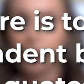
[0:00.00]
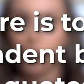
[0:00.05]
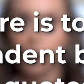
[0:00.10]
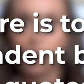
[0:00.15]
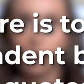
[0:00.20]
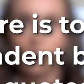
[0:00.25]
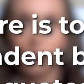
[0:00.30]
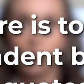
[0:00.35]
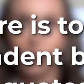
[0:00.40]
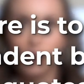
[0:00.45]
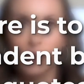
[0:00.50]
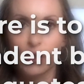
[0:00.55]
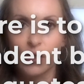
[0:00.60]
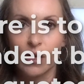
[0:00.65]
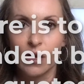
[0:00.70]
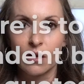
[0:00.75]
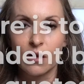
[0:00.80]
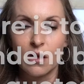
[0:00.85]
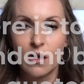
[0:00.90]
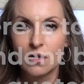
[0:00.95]
most
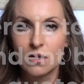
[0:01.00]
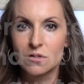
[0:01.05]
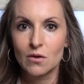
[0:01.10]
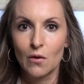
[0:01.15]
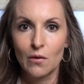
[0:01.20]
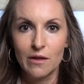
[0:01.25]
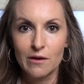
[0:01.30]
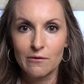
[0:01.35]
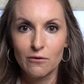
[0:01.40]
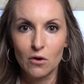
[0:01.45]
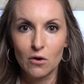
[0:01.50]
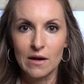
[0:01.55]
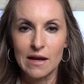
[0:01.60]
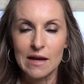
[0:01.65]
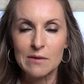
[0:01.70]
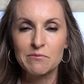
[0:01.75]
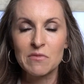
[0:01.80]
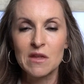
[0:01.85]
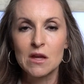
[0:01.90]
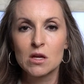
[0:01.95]
efficient
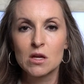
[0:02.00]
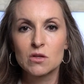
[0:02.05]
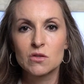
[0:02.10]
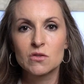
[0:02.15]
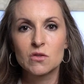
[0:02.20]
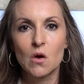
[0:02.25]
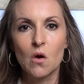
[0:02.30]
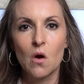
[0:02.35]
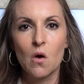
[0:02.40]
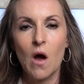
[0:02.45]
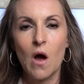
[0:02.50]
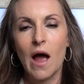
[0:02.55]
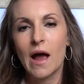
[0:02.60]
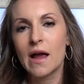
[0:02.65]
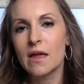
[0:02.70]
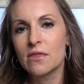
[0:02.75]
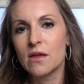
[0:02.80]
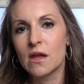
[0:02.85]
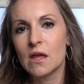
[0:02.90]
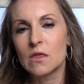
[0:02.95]
delivery. So
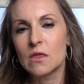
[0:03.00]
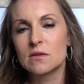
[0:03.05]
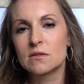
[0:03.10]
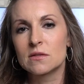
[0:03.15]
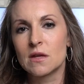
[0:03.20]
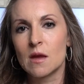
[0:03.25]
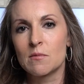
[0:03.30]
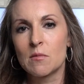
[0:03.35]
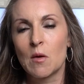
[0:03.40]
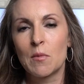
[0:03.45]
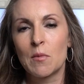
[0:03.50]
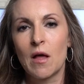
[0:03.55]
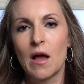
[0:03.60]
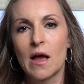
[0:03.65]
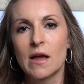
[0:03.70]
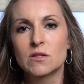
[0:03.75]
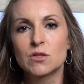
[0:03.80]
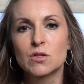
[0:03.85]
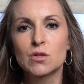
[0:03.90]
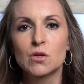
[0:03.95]
I think the same
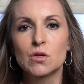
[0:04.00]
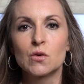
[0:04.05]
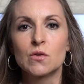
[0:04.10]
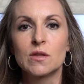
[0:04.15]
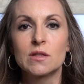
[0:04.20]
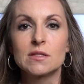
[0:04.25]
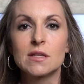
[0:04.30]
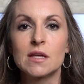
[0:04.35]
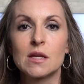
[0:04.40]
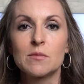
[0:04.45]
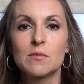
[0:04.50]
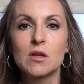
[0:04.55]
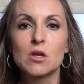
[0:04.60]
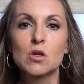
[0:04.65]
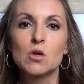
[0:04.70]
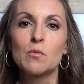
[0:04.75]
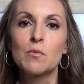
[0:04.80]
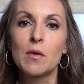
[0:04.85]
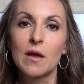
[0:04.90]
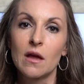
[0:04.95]
applies to the team that
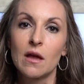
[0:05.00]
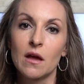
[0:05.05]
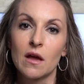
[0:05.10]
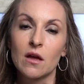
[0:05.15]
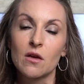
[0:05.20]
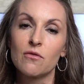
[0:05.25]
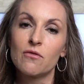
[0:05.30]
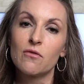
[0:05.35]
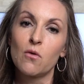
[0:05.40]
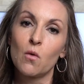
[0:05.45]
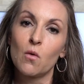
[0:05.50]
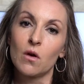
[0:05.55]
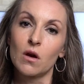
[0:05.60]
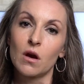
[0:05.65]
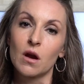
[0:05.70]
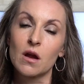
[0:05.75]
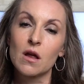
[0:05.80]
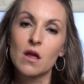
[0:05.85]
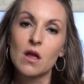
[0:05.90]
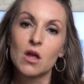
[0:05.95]
you pick
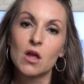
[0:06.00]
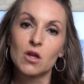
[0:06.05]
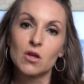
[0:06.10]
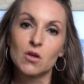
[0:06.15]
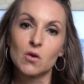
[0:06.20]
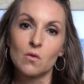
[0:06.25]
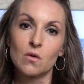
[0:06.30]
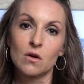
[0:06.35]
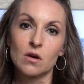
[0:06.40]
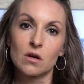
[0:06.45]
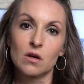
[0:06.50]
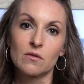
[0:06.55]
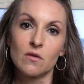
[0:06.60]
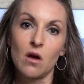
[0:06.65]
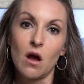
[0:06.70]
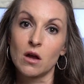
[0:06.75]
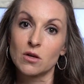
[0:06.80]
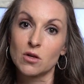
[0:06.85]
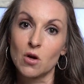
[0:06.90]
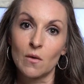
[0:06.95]
for your
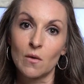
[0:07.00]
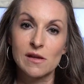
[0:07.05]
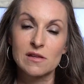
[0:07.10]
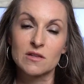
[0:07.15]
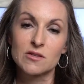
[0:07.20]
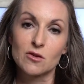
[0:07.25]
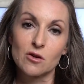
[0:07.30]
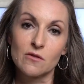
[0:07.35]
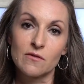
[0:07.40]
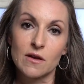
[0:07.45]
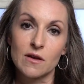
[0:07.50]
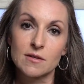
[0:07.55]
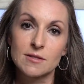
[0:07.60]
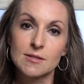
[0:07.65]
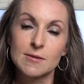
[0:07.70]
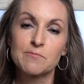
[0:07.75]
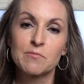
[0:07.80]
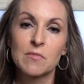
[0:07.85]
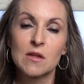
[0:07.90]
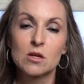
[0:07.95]
ongoing service.
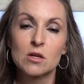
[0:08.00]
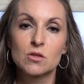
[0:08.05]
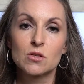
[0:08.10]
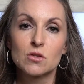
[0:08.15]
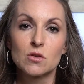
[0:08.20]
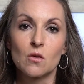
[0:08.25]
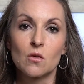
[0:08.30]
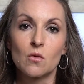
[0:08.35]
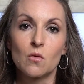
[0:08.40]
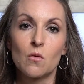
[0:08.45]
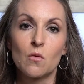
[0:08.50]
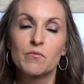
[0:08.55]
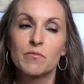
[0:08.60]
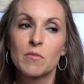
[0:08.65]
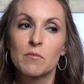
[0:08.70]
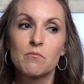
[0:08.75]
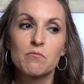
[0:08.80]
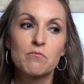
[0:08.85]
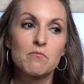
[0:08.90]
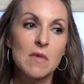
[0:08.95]
So
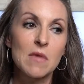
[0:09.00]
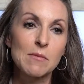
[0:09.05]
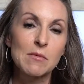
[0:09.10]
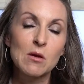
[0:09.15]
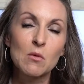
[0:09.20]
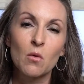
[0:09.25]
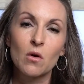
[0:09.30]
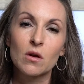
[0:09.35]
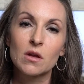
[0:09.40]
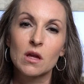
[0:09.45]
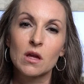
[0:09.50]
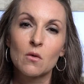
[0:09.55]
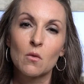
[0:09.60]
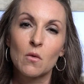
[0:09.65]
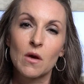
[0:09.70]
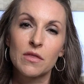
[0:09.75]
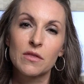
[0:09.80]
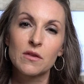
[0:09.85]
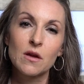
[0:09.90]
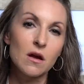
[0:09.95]
maybe working
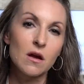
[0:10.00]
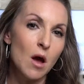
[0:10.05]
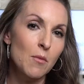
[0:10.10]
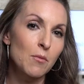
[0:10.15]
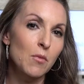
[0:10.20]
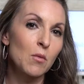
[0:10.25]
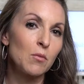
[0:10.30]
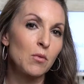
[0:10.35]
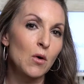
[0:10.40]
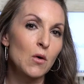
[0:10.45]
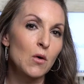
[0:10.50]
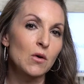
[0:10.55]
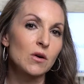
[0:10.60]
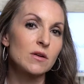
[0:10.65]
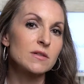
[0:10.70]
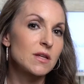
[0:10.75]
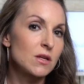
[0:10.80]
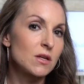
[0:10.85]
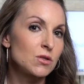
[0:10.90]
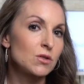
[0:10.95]
with a couple
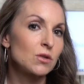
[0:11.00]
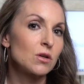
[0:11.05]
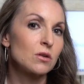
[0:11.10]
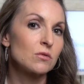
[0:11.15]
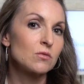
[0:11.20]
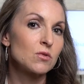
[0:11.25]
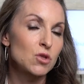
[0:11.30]
brokers as you're